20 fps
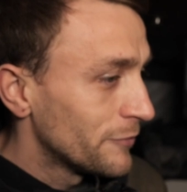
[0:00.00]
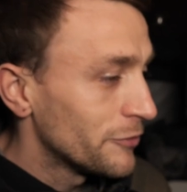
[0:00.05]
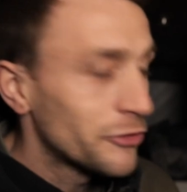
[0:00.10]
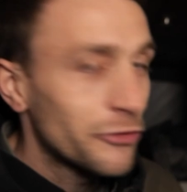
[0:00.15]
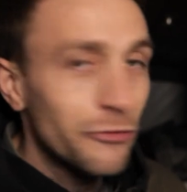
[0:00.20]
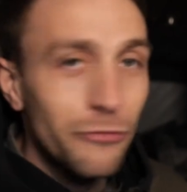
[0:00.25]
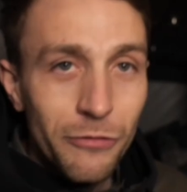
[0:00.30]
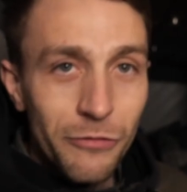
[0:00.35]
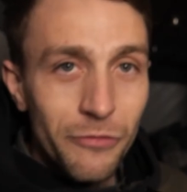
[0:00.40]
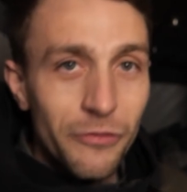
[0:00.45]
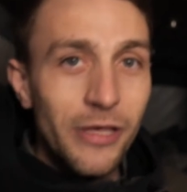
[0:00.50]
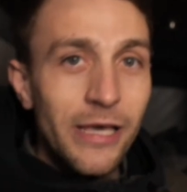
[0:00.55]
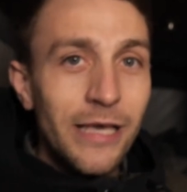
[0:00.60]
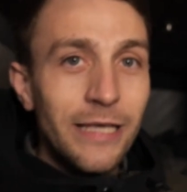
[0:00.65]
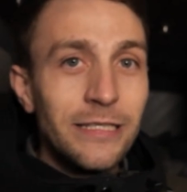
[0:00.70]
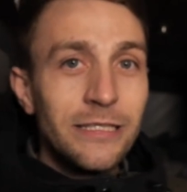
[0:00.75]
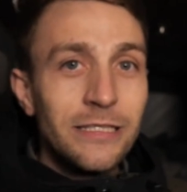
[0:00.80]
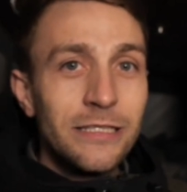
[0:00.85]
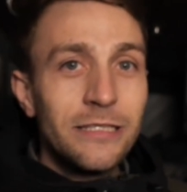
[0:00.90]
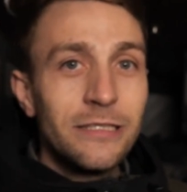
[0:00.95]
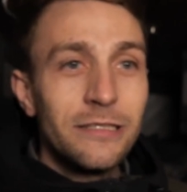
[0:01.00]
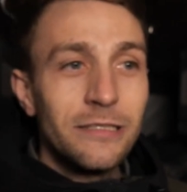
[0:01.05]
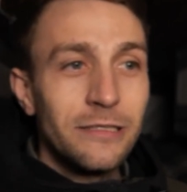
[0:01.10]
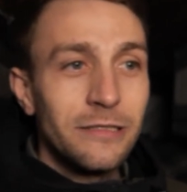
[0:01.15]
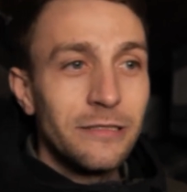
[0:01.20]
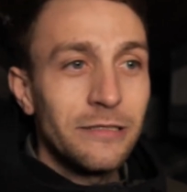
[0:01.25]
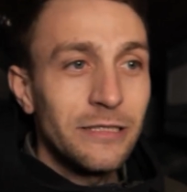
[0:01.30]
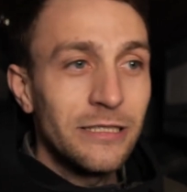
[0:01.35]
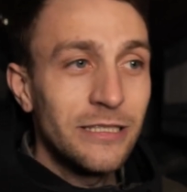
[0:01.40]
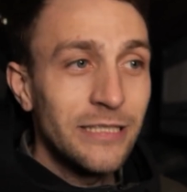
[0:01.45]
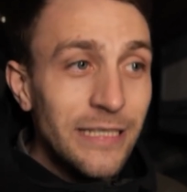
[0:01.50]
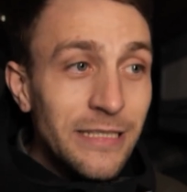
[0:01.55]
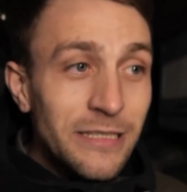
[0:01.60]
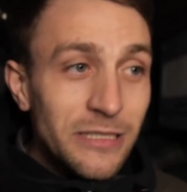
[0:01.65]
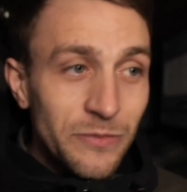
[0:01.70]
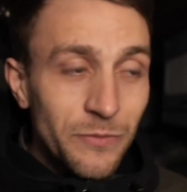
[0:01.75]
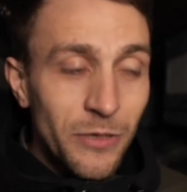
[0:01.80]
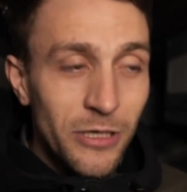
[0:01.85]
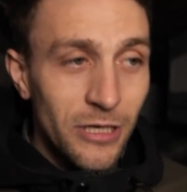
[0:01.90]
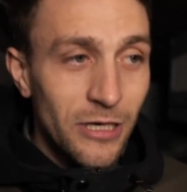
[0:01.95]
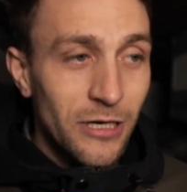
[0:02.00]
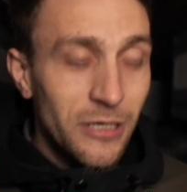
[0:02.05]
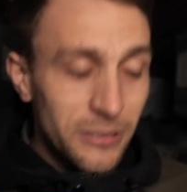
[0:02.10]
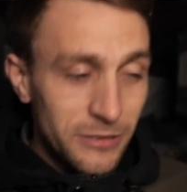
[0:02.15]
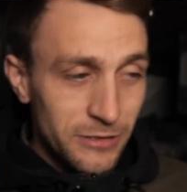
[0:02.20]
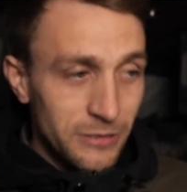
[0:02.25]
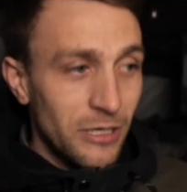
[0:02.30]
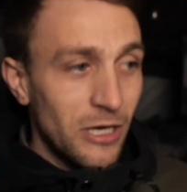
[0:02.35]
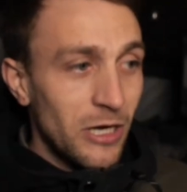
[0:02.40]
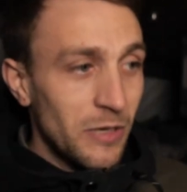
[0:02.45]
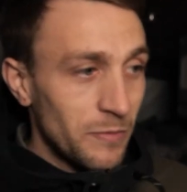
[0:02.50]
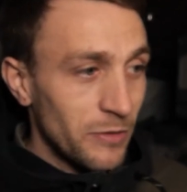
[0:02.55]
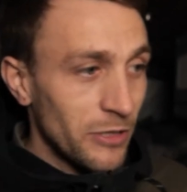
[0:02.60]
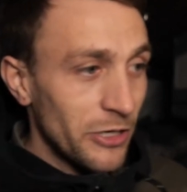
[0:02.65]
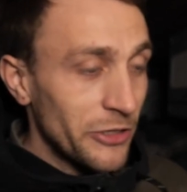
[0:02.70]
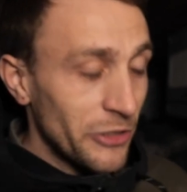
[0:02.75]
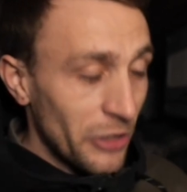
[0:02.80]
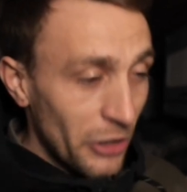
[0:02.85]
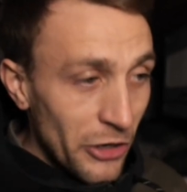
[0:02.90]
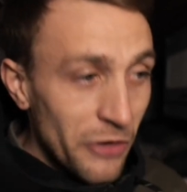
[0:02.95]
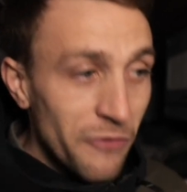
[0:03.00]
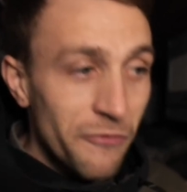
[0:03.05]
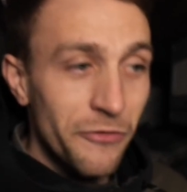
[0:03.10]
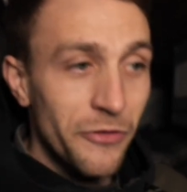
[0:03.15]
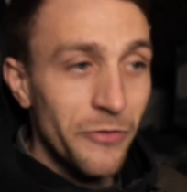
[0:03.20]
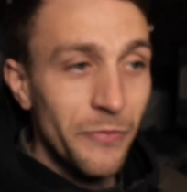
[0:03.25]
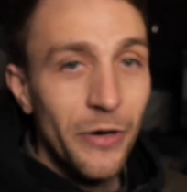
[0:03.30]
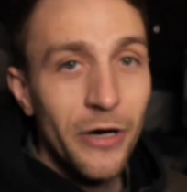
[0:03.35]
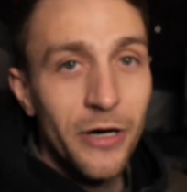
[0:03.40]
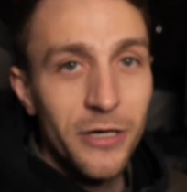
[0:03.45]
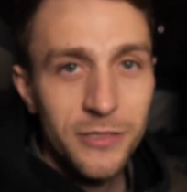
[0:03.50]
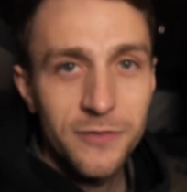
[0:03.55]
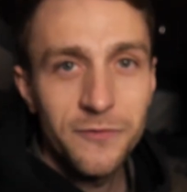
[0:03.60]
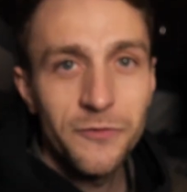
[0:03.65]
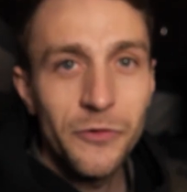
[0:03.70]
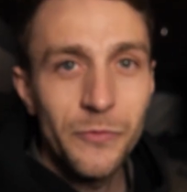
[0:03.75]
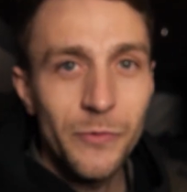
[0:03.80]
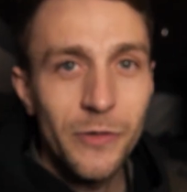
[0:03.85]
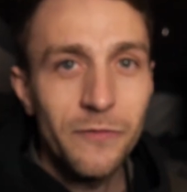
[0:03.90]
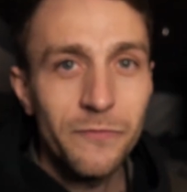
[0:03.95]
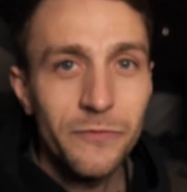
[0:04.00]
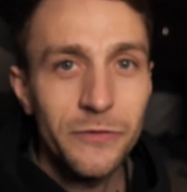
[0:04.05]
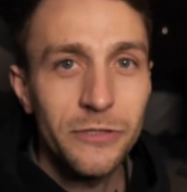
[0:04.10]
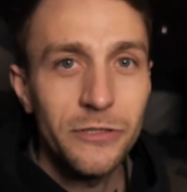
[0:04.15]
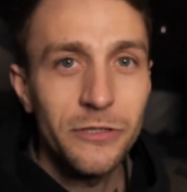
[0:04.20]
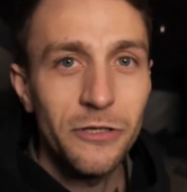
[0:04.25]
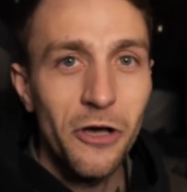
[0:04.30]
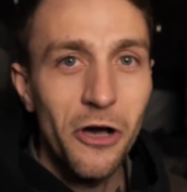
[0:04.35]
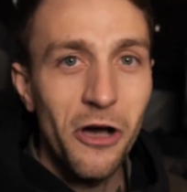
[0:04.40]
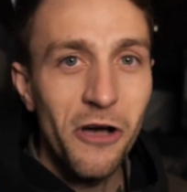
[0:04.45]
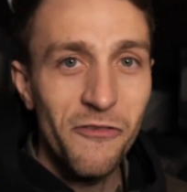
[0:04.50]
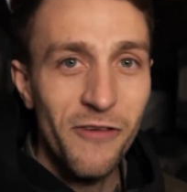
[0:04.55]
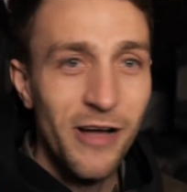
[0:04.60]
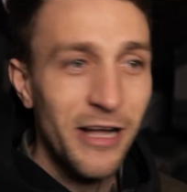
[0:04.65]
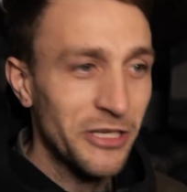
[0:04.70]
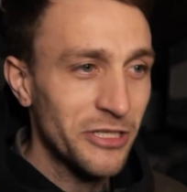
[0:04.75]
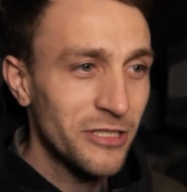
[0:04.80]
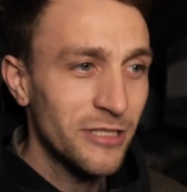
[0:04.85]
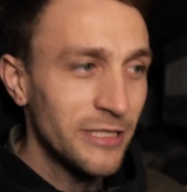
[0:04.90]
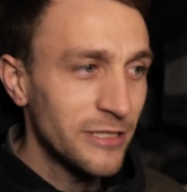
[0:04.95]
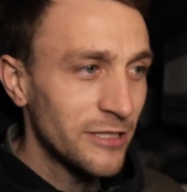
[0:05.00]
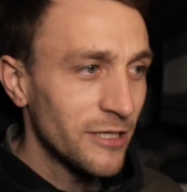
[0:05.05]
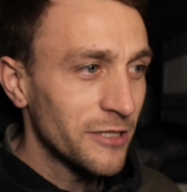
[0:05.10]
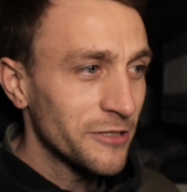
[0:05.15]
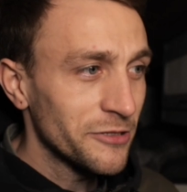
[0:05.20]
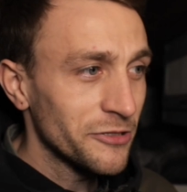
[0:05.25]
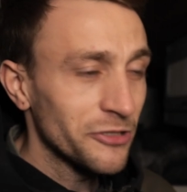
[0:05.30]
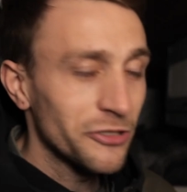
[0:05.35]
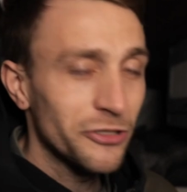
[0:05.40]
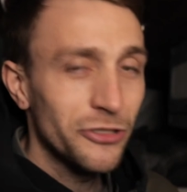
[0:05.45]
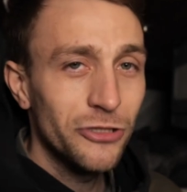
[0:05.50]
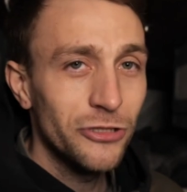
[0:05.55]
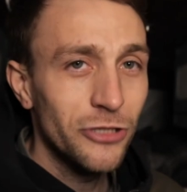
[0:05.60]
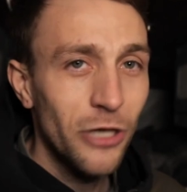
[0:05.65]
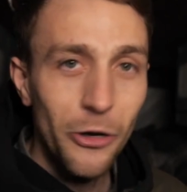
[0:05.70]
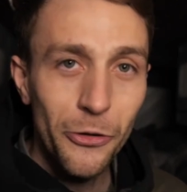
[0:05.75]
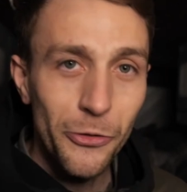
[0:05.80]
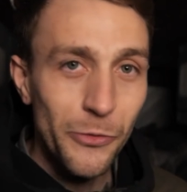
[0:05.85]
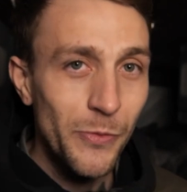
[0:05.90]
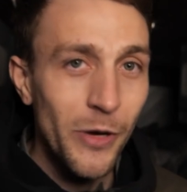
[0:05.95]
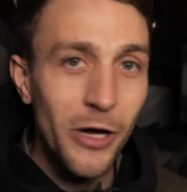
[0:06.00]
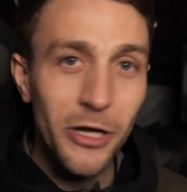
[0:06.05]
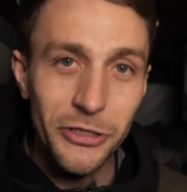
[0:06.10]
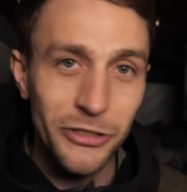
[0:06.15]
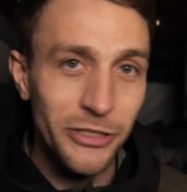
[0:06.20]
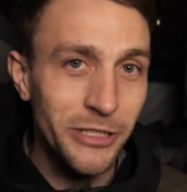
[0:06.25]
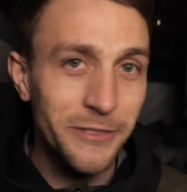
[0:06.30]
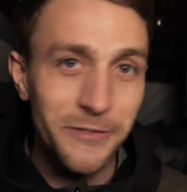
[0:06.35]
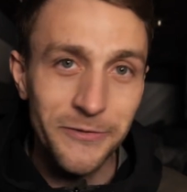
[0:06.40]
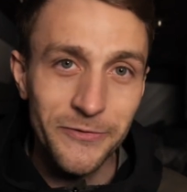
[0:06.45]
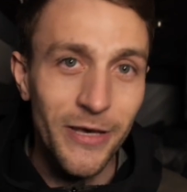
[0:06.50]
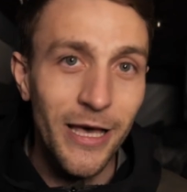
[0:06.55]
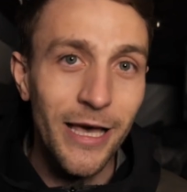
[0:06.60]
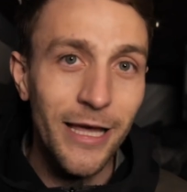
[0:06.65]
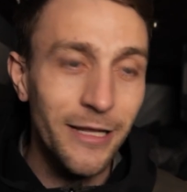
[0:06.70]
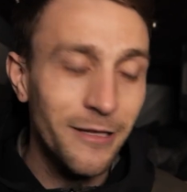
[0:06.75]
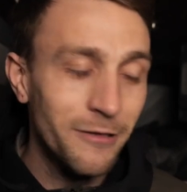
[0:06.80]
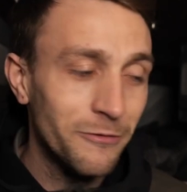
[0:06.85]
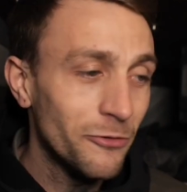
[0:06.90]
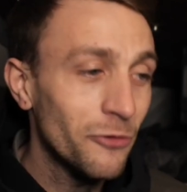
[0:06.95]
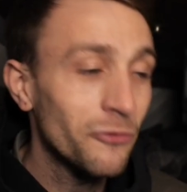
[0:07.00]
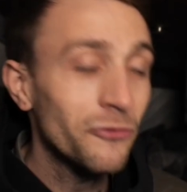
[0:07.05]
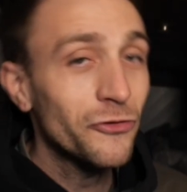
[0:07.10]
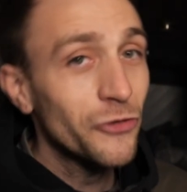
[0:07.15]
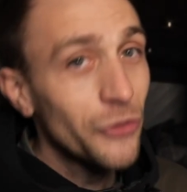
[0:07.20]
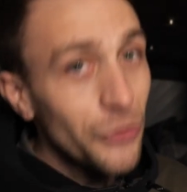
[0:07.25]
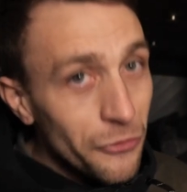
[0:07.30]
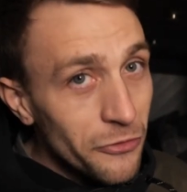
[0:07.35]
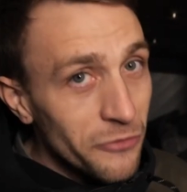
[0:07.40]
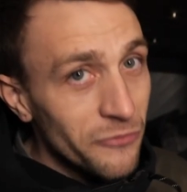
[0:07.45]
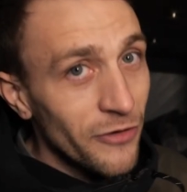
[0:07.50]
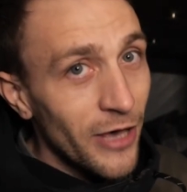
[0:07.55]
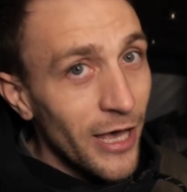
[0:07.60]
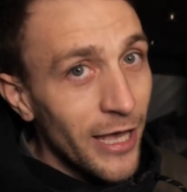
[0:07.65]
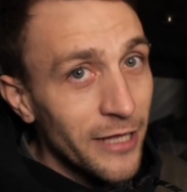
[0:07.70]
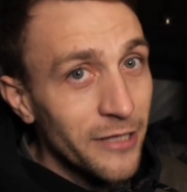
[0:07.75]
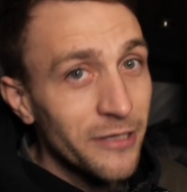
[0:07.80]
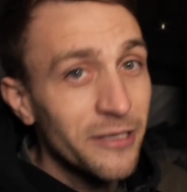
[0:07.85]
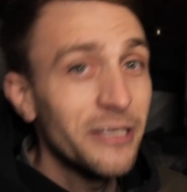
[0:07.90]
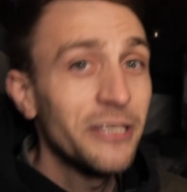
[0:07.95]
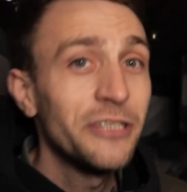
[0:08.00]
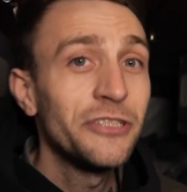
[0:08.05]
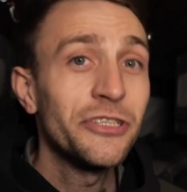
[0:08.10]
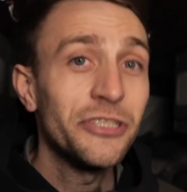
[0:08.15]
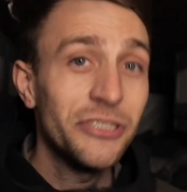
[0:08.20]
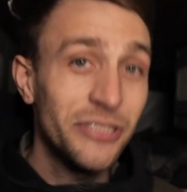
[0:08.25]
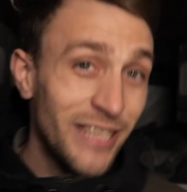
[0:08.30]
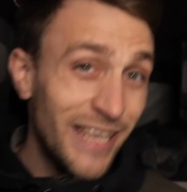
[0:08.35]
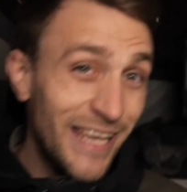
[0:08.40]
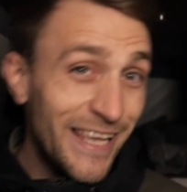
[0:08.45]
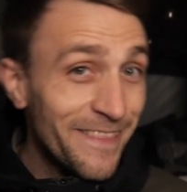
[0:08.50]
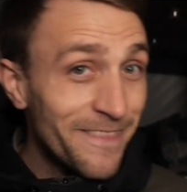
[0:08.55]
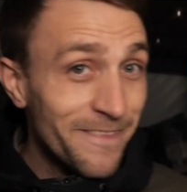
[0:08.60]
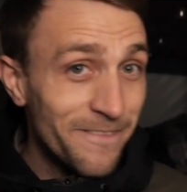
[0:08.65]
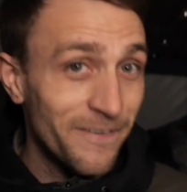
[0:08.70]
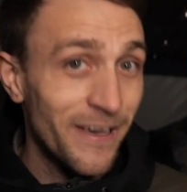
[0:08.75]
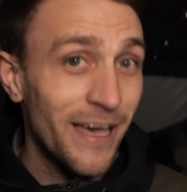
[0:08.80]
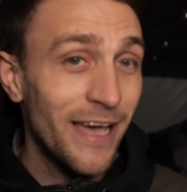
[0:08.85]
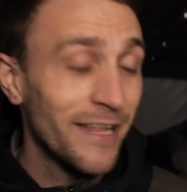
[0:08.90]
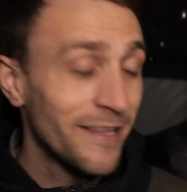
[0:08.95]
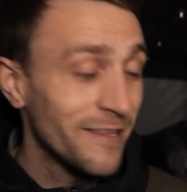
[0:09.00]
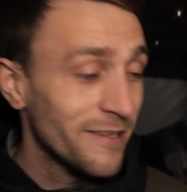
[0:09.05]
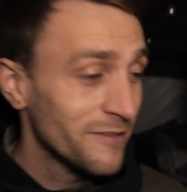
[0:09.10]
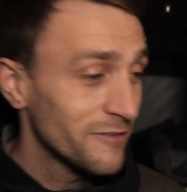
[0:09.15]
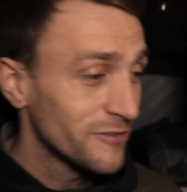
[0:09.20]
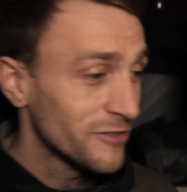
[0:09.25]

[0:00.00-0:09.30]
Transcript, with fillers: The truth is, since my last upload over the past few months, I've actually done so much in the van. Not to the van, just in the van.